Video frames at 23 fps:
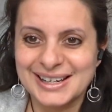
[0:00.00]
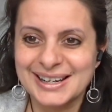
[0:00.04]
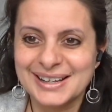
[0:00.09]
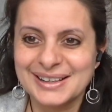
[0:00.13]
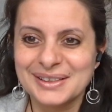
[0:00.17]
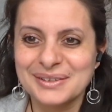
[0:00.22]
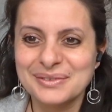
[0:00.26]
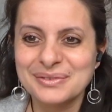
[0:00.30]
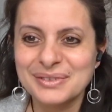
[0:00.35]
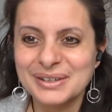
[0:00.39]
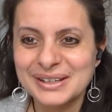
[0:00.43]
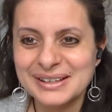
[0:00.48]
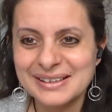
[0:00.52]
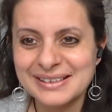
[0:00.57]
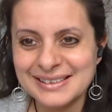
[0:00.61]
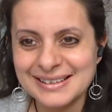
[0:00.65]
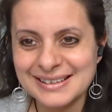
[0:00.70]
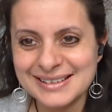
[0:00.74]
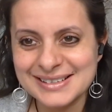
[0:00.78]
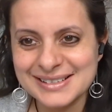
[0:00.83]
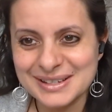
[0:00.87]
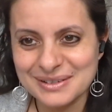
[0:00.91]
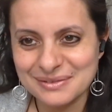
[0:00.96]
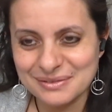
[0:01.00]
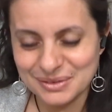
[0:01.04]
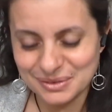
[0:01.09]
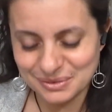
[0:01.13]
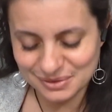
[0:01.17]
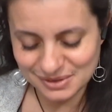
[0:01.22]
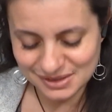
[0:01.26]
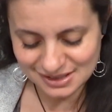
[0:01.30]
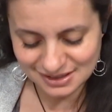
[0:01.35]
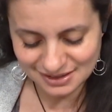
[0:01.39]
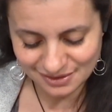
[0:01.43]
And the funny thing is I've
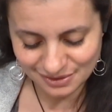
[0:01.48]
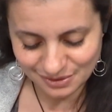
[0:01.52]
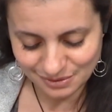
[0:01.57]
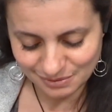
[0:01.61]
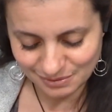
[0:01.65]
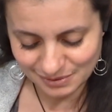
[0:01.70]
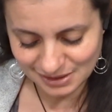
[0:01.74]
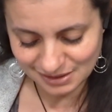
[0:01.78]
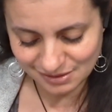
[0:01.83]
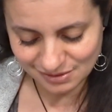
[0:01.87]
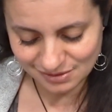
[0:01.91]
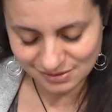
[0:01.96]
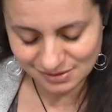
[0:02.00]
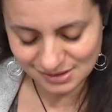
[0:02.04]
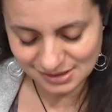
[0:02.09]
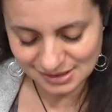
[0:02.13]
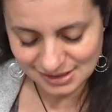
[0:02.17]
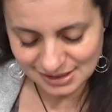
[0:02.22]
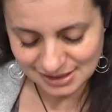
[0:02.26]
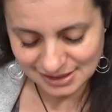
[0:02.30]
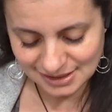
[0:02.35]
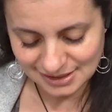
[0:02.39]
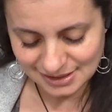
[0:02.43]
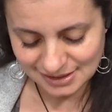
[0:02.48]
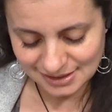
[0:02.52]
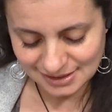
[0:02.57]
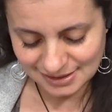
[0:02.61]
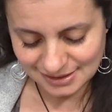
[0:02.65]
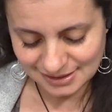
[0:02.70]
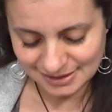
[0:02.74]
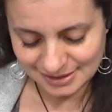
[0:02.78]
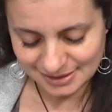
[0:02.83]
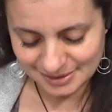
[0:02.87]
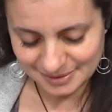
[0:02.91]
noticed other readers
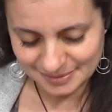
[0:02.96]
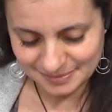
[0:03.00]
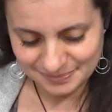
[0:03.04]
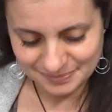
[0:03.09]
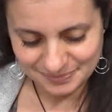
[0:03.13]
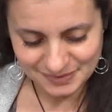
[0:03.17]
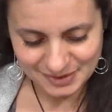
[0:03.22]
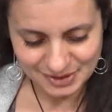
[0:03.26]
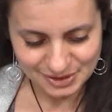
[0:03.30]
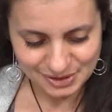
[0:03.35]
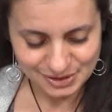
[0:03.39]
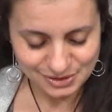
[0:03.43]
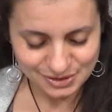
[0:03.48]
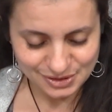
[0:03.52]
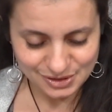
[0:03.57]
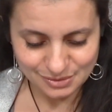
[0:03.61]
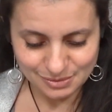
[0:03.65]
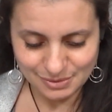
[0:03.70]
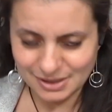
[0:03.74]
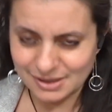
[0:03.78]
on YouTube.